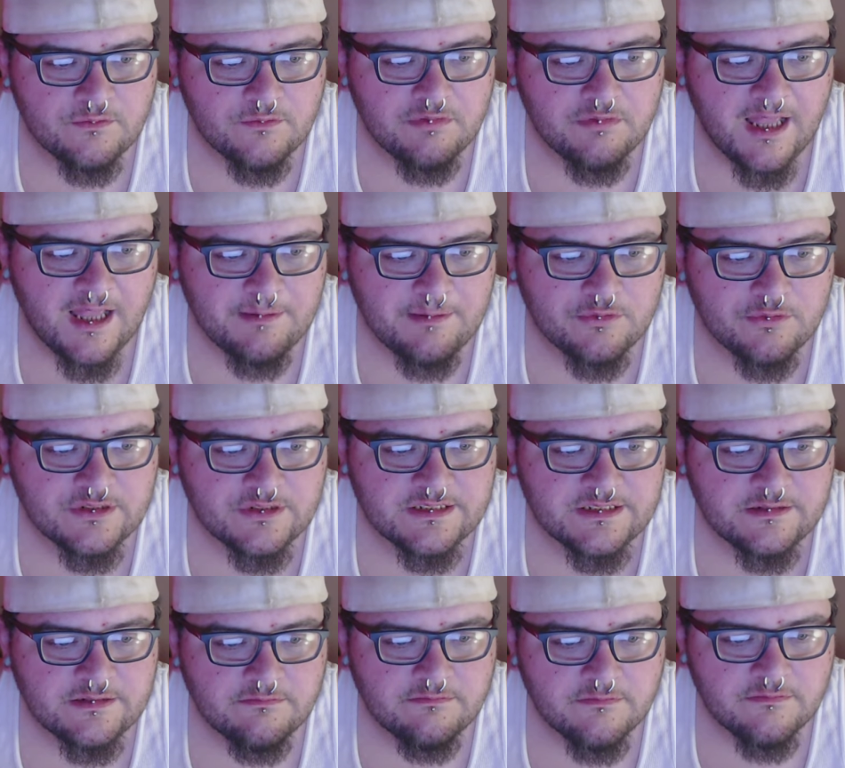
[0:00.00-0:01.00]
Used as an
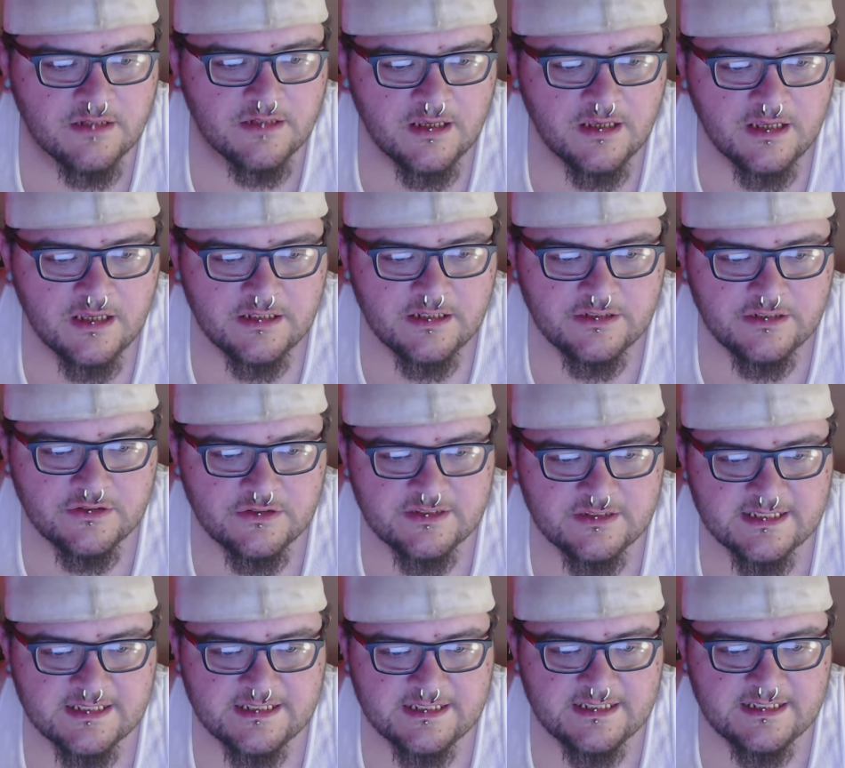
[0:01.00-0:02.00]
insulting and contemptuous term
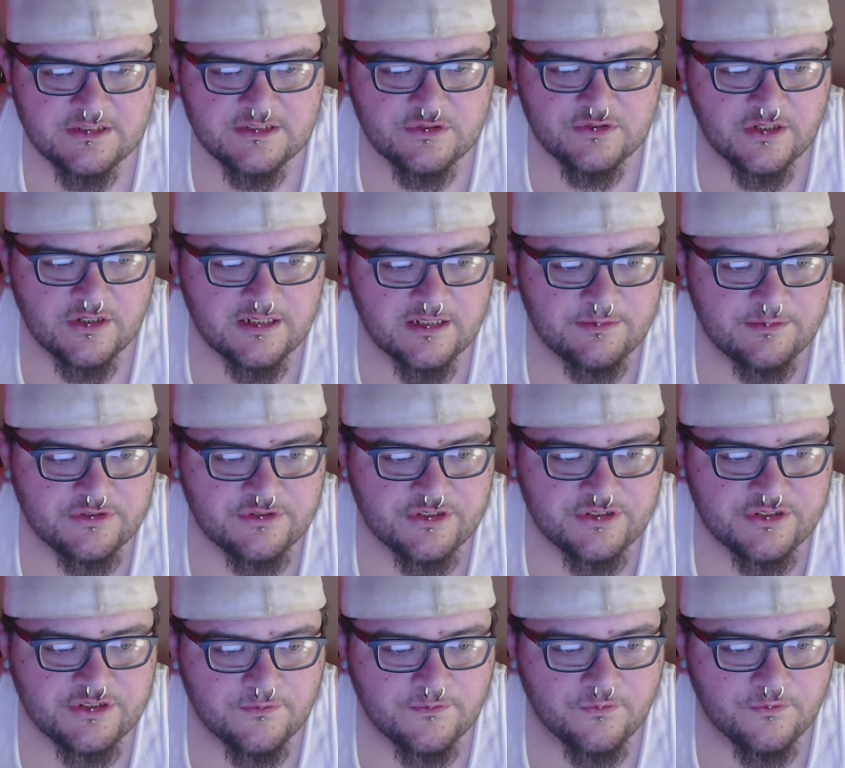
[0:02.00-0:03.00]
for a member of any
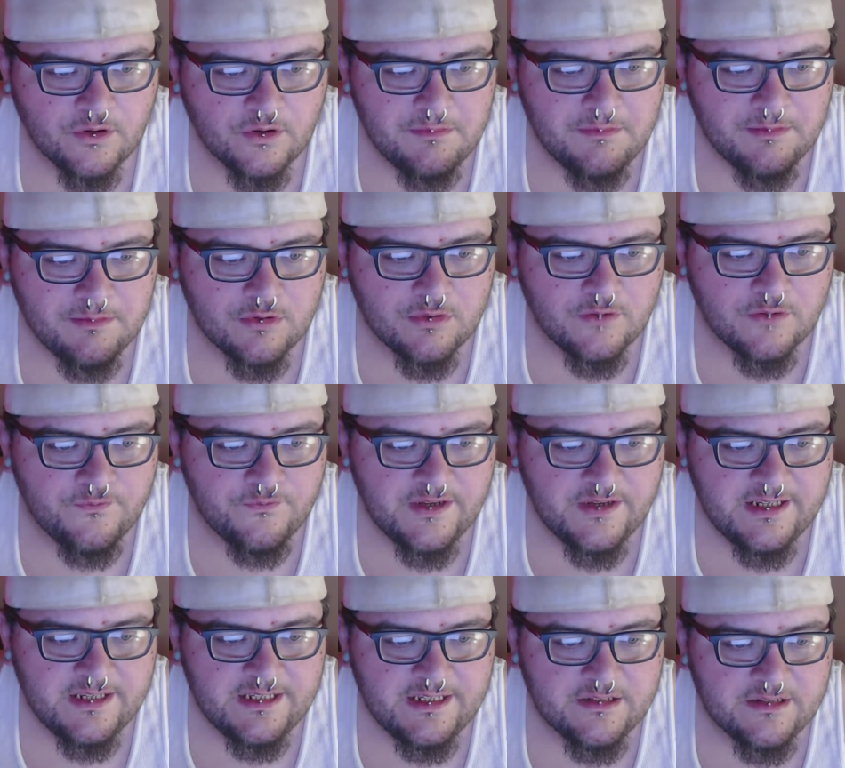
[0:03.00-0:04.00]
dark-skinned
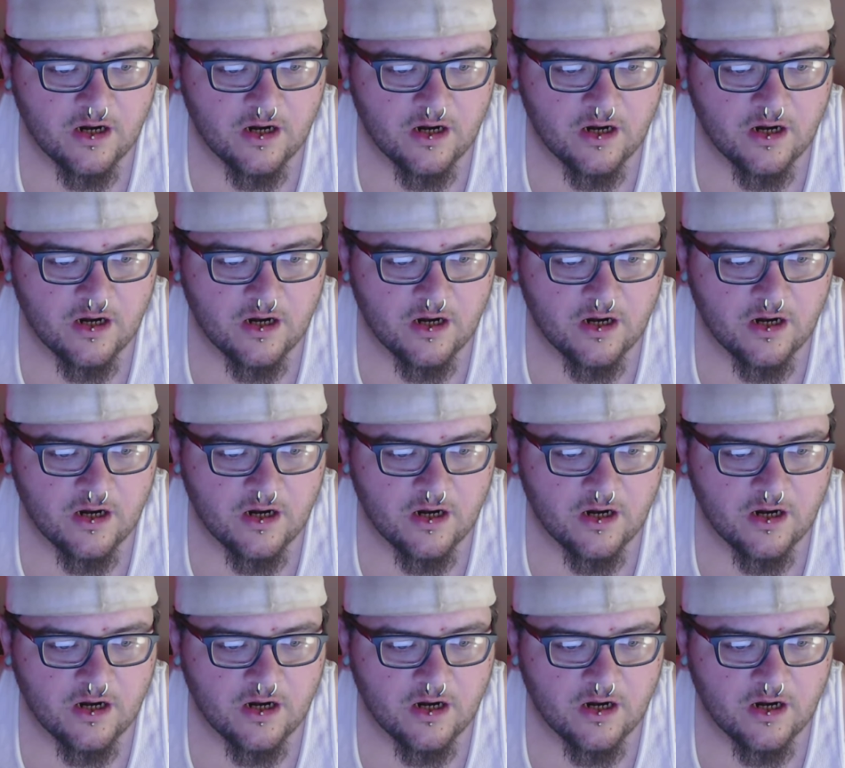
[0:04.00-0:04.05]
race.